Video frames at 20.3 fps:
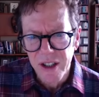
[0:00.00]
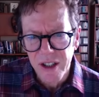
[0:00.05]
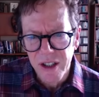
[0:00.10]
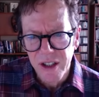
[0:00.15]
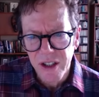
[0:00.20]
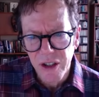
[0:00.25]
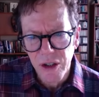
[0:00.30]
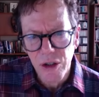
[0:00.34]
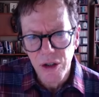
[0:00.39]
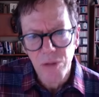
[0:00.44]

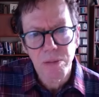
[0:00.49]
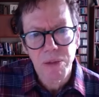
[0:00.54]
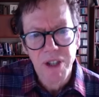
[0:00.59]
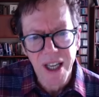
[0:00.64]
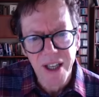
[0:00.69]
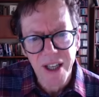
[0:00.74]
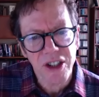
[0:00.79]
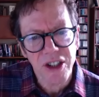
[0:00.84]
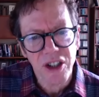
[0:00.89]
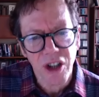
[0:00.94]
you
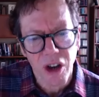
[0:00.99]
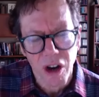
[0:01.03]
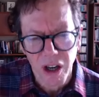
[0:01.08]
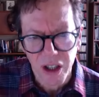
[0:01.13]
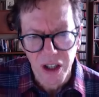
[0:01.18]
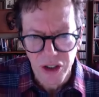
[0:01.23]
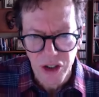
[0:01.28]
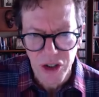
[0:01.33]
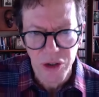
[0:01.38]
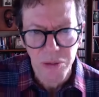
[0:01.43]
tend to
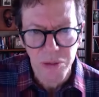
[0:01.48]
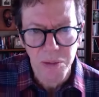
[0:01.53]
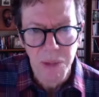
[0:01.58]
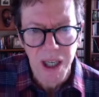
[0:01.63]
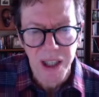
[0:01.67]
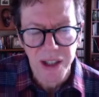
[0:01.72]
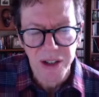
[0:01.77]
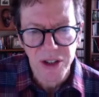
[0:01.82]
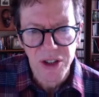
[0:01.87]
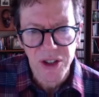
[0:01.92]
talk too
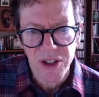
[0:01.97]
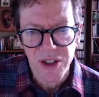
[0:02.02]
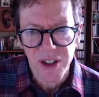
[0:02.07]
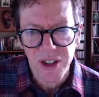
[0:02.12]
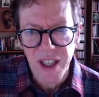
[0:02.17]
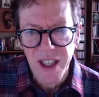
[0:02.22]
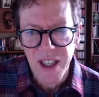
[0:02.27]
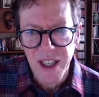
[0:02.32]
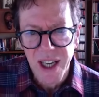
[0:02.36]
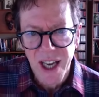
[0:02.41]
much.
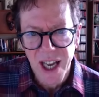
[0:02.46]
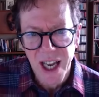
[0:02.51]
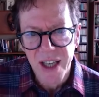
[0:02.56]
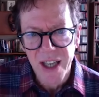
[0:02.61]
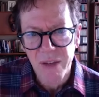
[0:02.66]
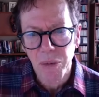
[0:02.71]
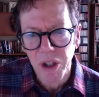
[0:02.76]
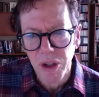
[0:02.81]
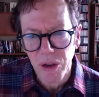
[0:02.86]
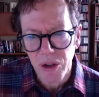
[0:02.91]

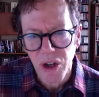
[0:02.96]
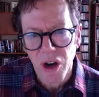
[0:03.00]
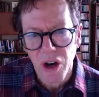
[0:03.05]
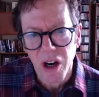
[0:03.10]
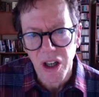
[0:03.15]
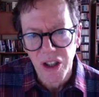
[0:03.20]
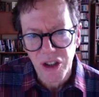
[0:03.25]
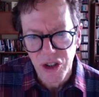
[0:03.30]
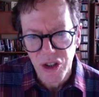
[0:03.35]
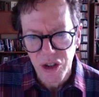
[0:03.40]
And when you
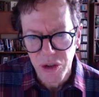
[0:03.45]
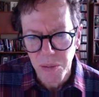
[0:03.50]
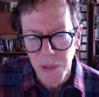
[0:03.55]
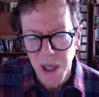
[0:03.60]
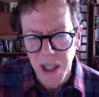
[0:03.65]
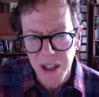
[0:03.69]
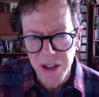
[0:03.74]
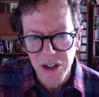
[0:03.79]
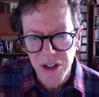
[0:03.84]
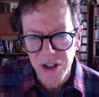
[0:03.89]
talk too
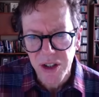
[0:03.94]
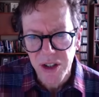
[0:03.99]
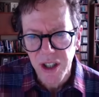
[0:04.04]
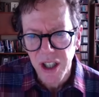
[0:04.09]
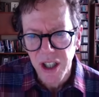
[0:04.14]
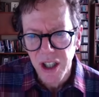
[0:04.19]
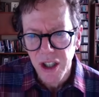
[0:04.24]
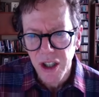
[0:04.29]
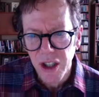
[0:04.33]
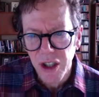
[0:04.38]
much,
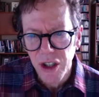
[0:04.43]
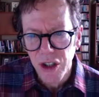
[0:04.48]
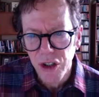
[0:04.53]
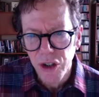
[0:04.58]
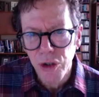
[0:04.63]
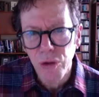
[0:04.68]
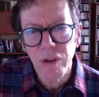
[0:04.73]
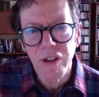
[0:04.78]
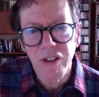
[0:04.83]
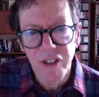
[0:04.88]

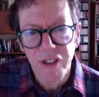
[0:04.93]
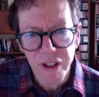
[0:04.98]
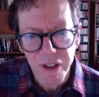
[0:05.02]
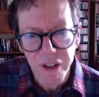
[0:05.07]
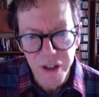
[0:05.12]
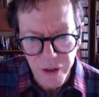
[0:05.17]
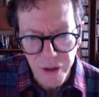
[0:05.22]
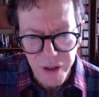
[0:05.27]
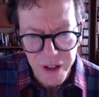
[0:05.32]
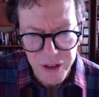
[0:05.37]
you reveal
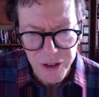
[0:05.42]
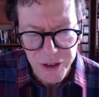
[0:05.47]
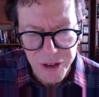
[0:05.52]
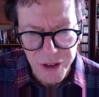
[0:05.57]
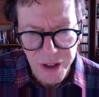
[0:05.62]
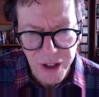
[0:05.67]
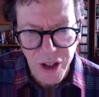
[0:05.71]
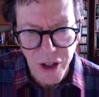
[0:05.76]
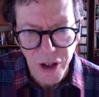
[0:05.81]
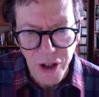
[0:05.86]
your
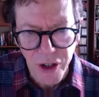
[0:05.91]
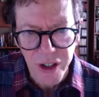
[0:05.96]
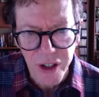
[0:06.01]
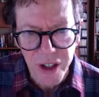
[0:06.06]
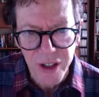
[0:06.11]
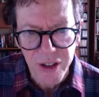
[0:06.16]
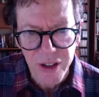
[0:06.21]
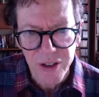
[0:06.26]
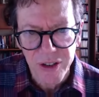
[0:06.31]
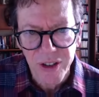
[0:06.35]

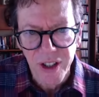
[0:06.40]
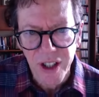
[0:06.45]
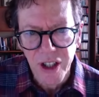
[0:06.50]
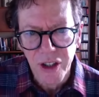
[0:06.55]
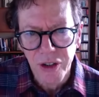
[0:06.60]
insecurities, you